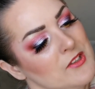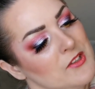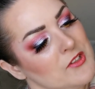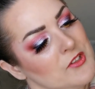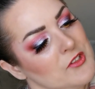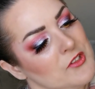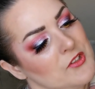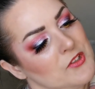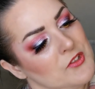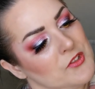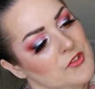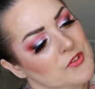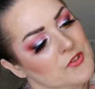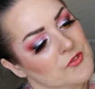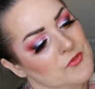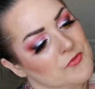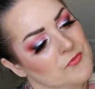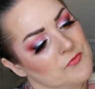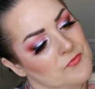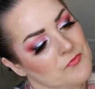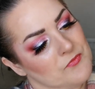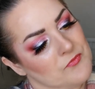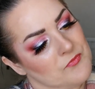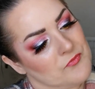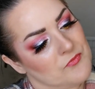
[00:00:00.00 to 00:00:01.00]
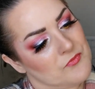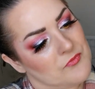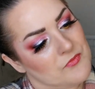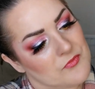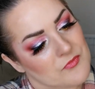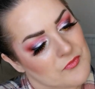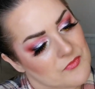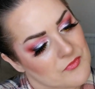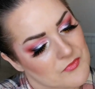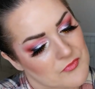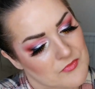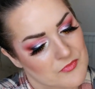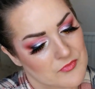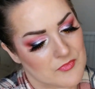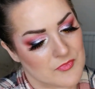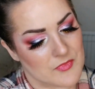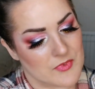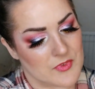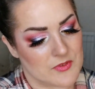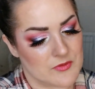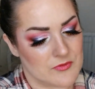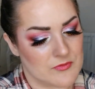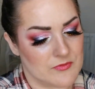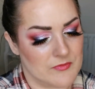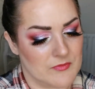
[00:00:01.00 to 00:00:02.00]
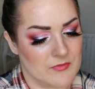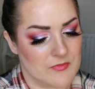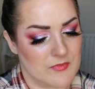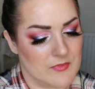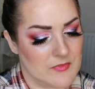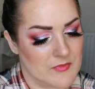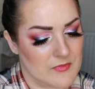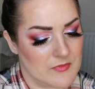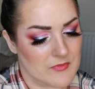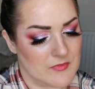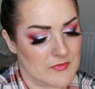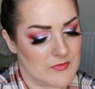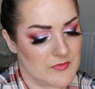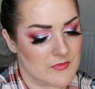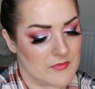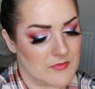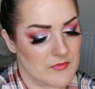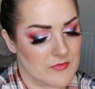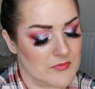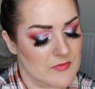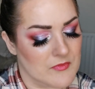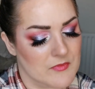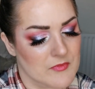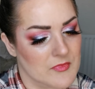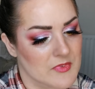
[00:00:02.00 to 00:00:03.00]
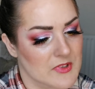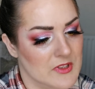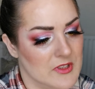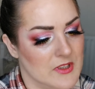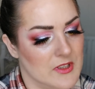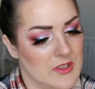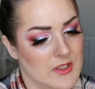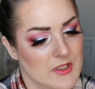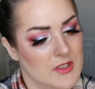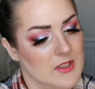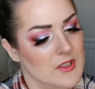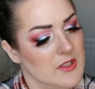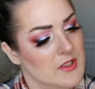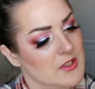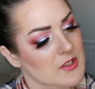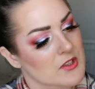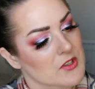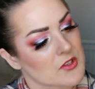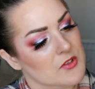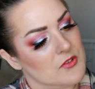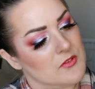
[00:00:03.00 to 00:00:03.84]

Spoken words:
Nobody speaks.